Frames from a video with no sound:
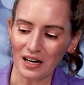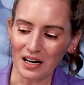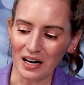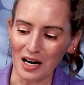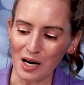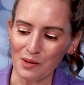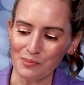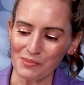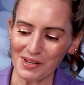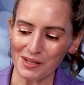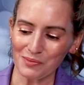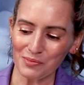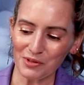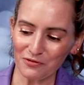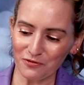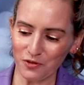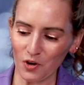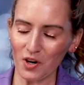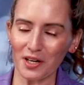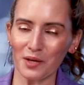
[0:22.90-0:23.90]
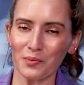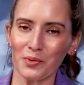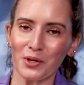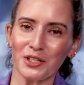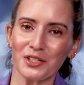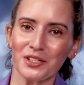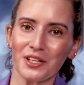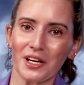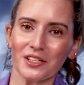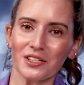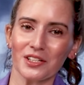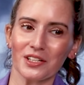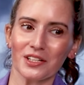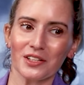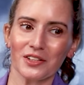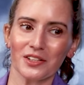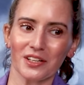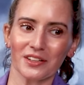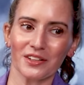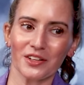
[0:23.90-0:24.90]
Um, and before anybody says
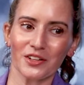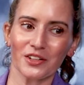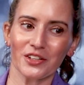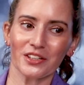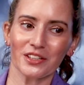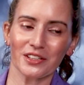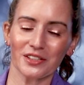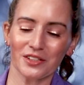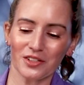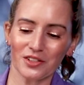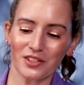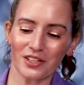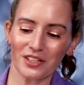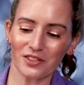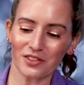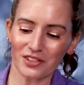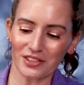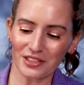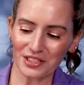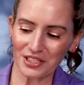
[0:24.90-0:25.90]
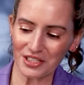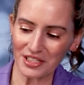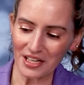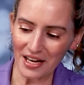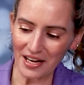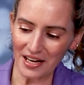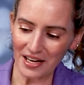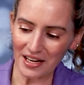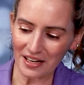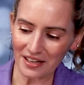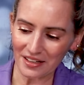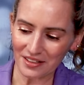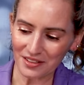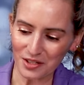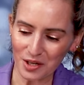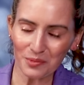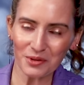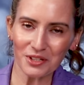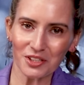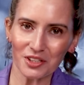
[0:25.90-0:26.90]
anything, they're gonna, you guys are gonna say,
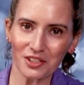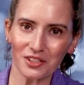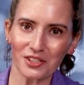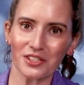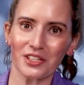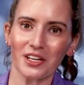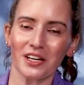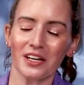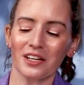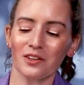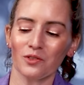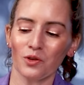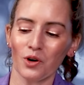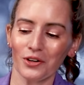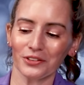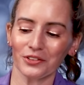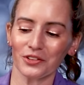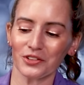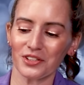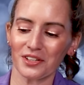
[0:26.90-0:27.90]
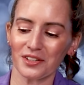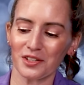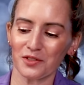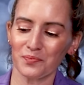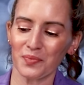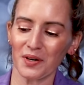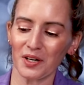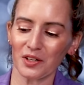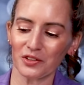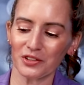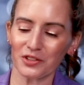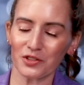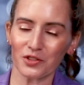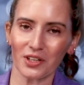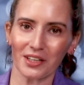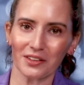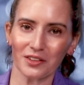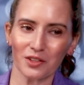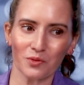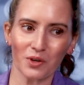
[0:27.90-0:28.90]
somebody's gonna say, oh, it looks like you barely
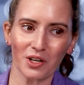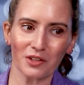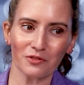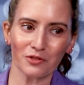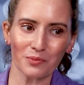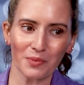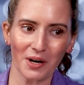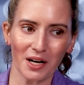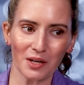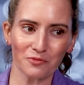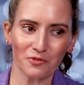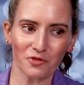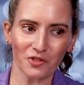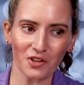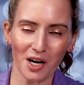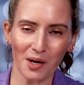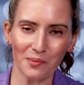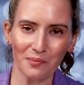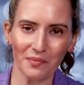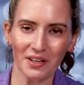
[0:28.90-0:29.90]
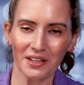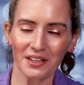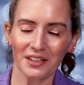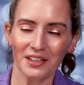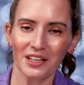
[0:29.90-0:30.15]
tried the one from I'm From.